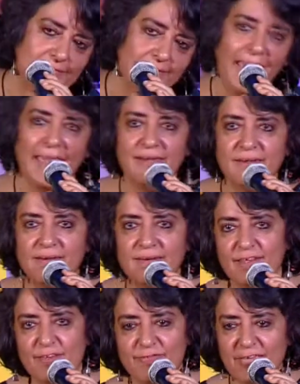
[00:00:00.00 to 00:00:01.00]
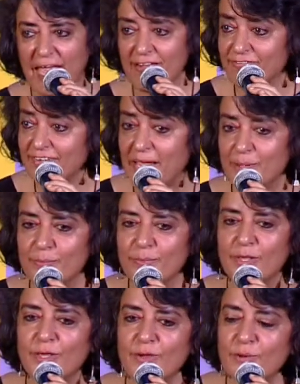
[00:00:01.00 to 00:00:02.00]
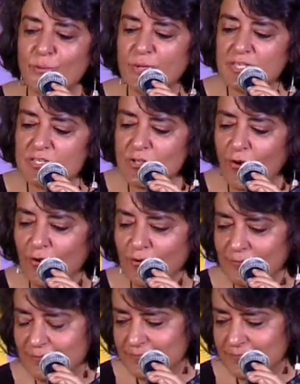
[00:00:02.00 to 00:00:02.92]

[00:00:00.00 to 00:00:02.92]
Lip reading: end, if we have time, with a song.